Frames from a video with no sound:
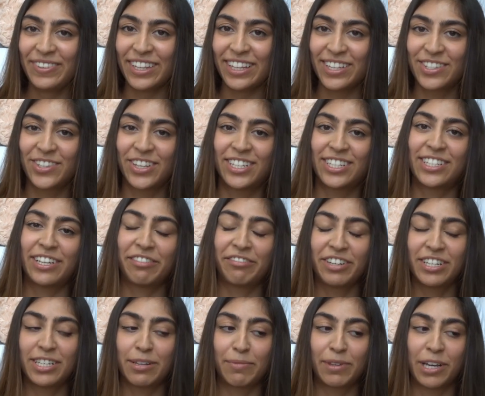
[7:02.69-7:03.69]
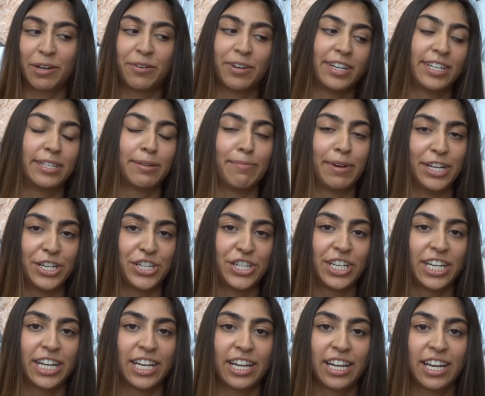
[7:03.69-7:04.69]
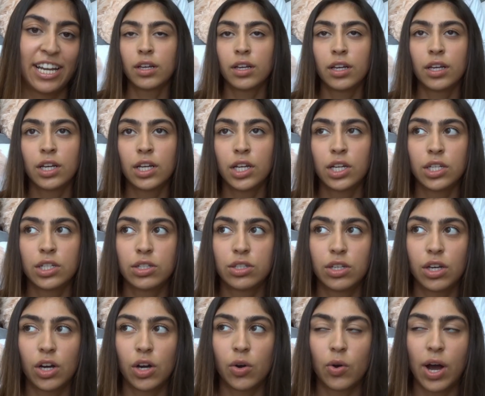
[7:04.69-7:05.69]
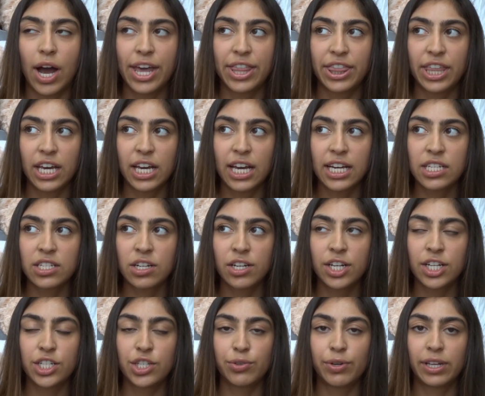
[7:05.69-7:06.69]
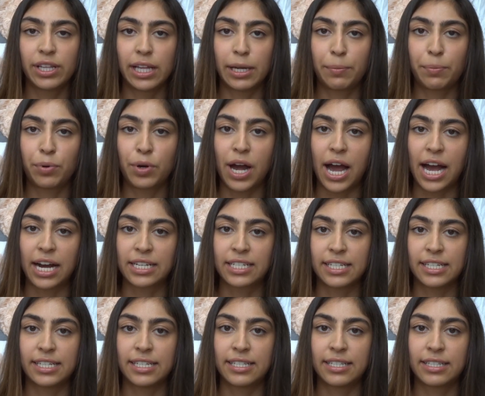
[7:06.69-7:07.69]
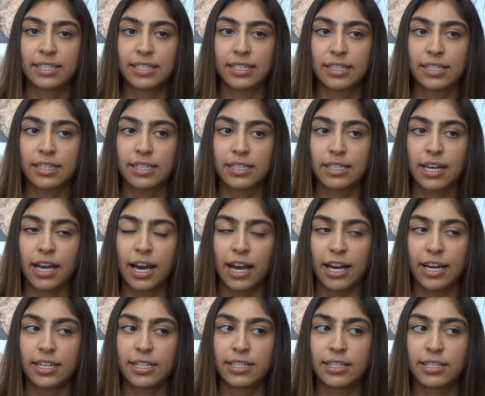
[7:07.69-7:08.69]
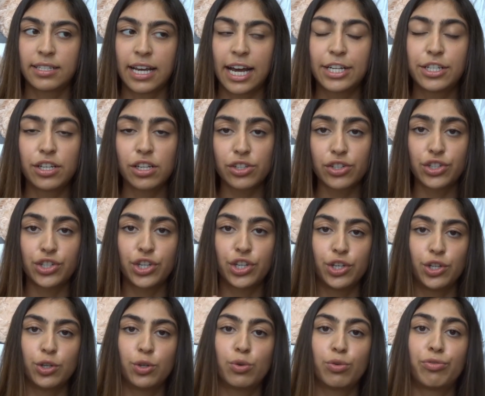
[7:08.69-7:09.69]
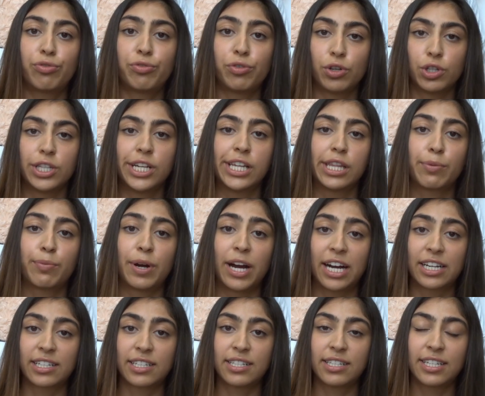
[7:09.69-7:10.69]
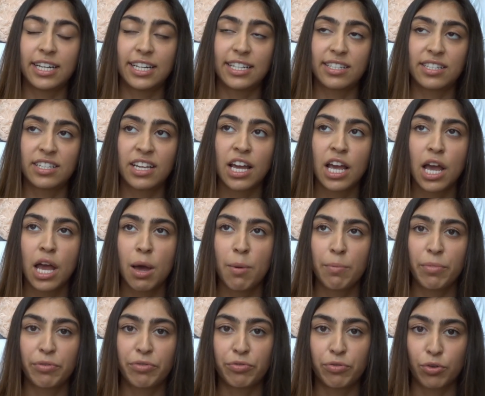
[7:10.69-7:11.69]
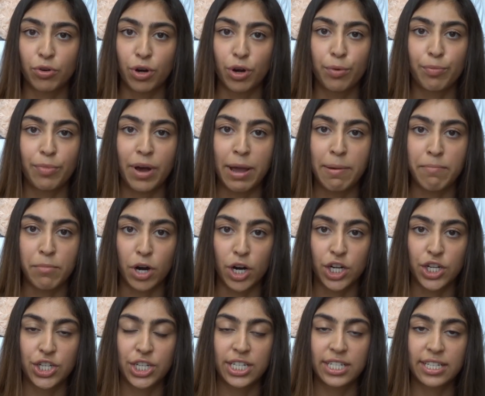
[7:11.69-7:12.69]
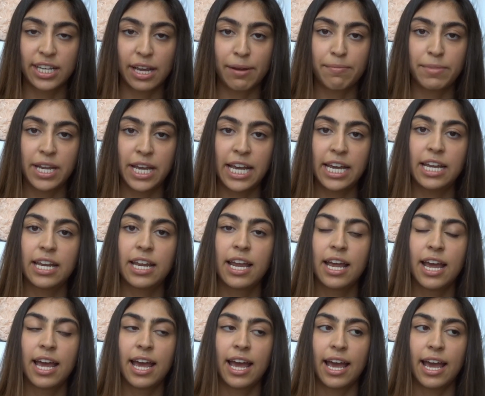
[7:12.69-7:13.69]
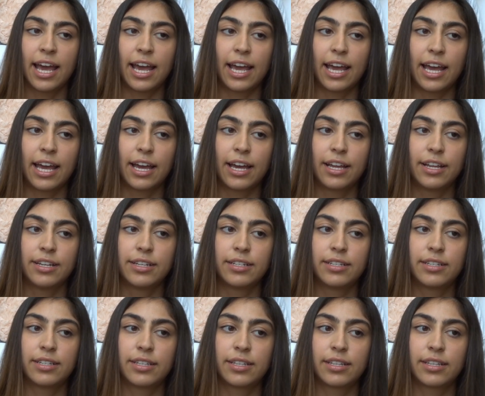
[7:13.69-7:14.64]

So that's definitely something I wanted to mention. So I think I started doing like practice tests. I took 2 full-length practice tests before my March exam date, and